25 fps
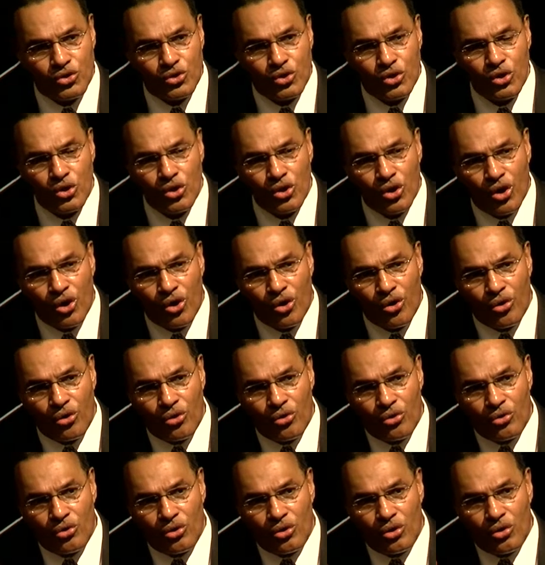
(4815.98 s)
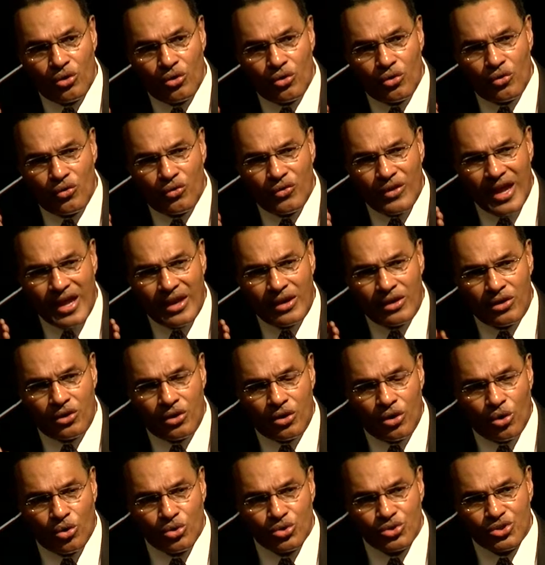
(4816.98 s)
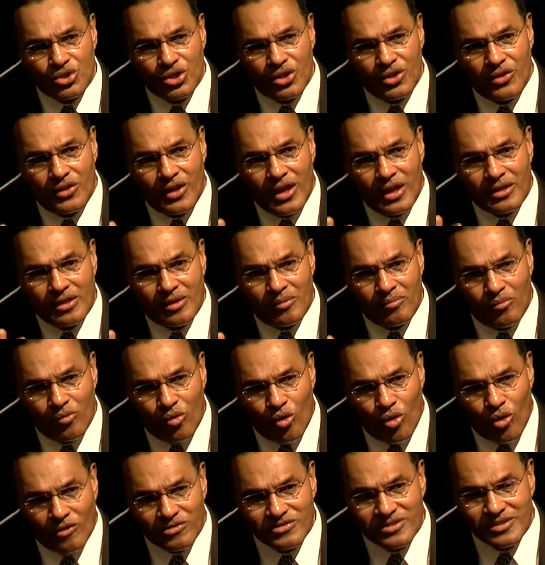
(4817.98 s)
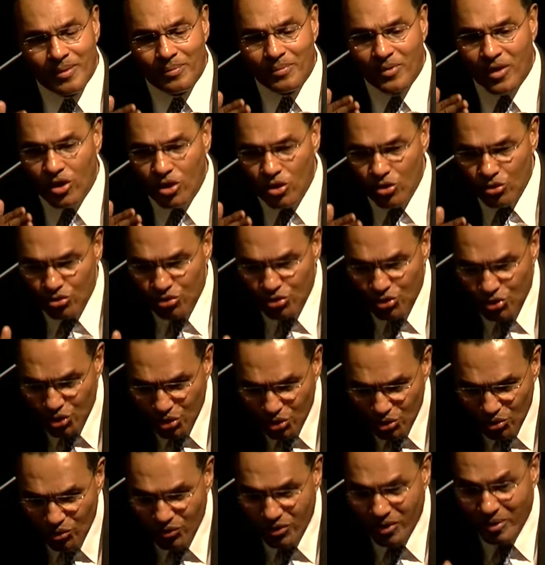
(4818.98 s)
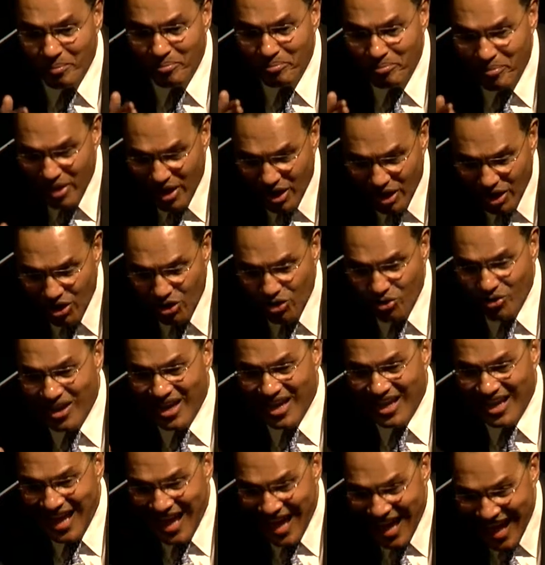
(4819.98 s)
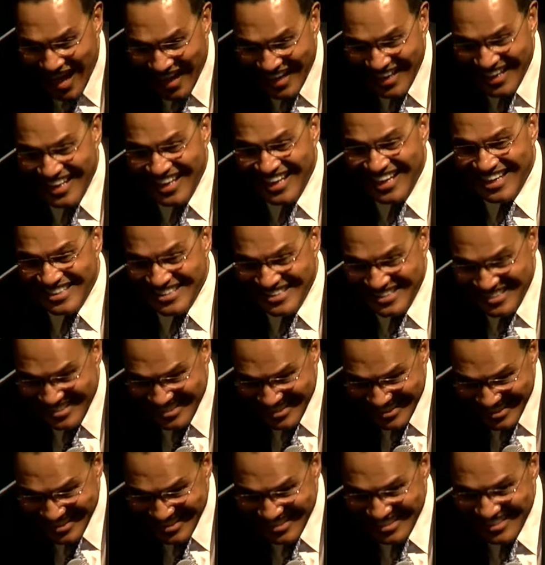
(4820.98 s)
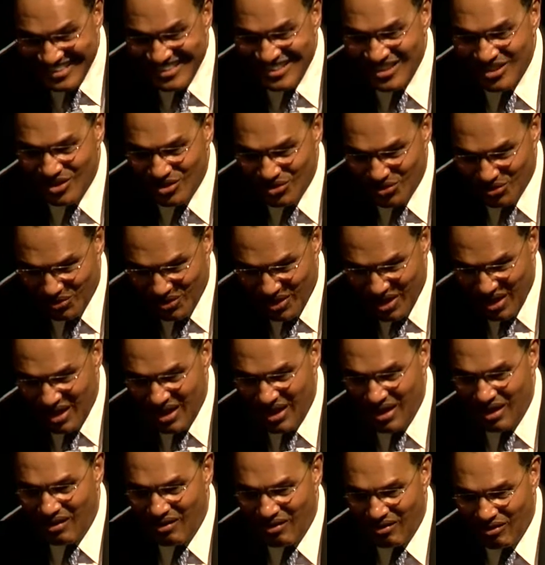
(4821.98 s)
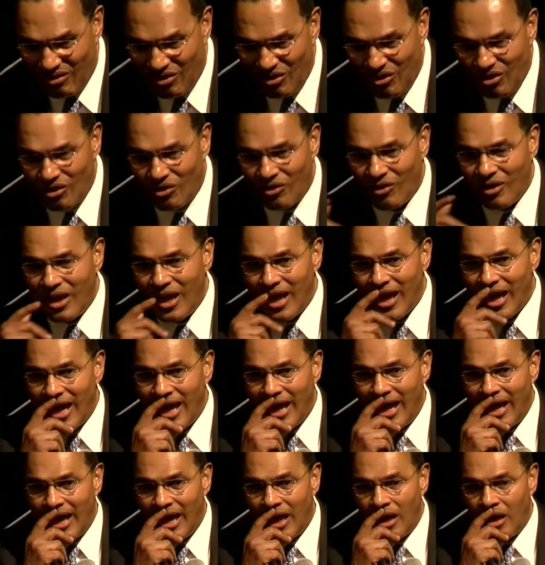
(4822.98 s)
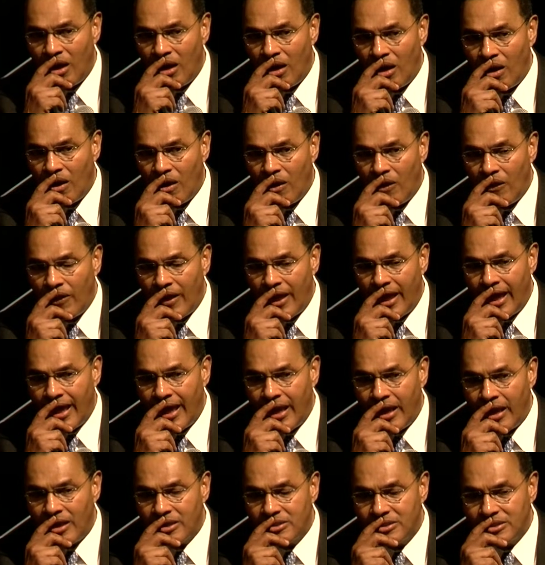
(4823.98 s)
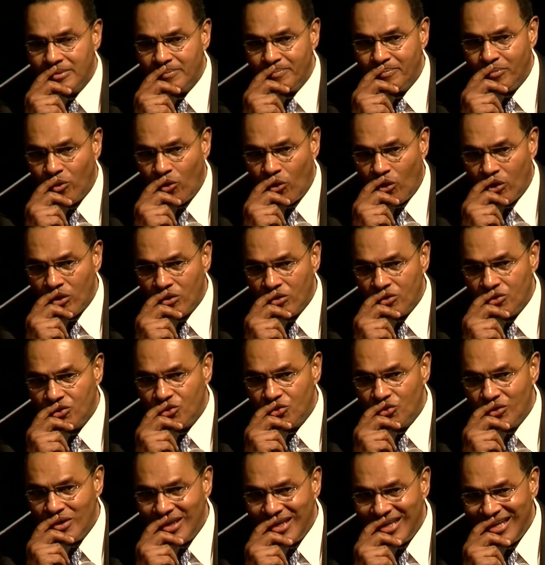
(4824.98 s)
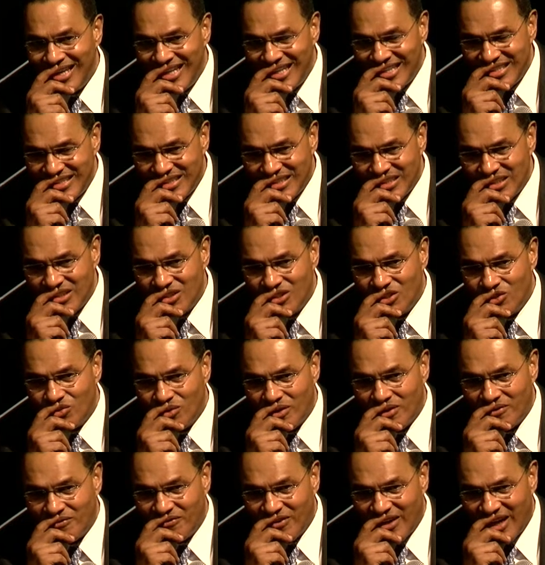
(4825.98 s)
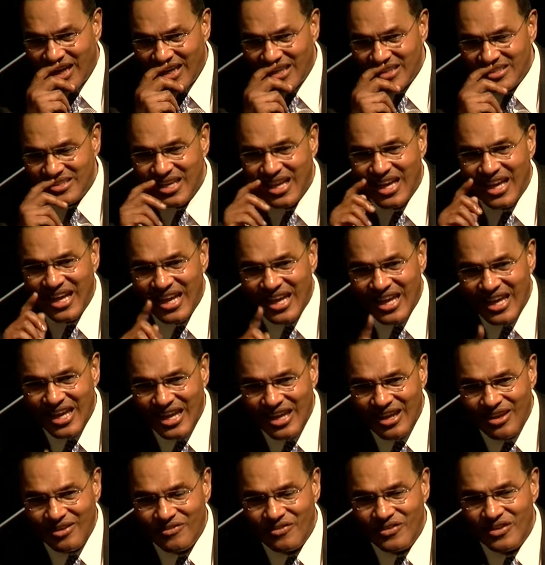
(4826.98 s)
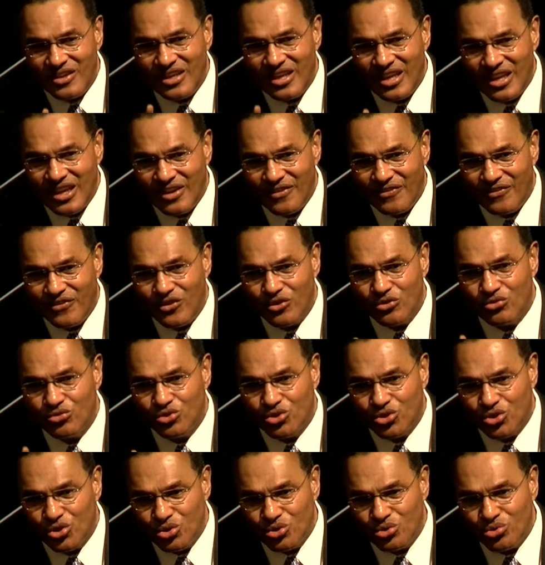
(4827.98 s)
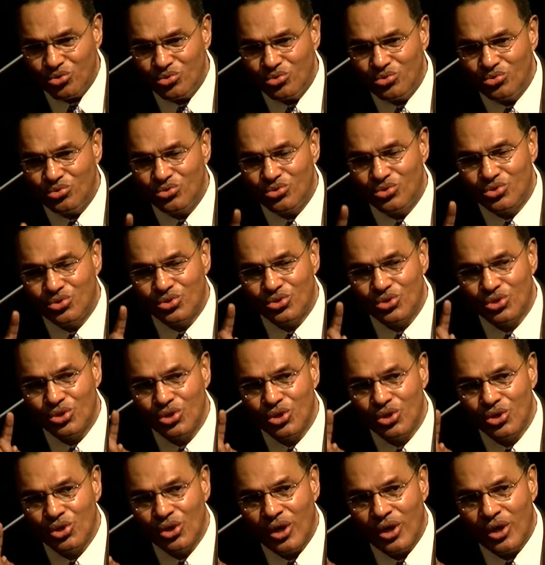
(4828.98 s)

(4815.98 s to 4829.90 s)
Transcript: to learn that notion that the more something you do, the better you get at it. Okay? You know, and that it's important to listen to advice even if you choose,